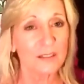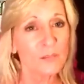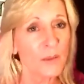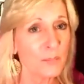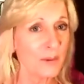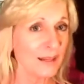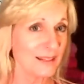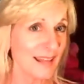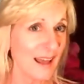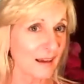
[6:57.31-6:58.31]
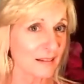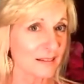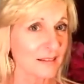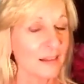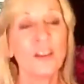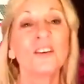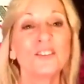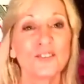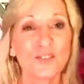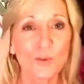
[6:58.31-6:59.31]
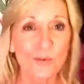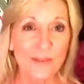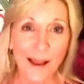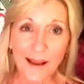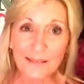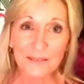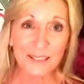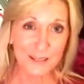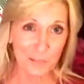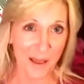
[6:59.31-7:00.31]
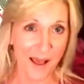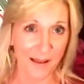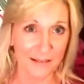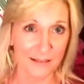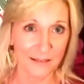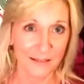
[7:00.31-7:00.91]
this might be in a text. Do not respond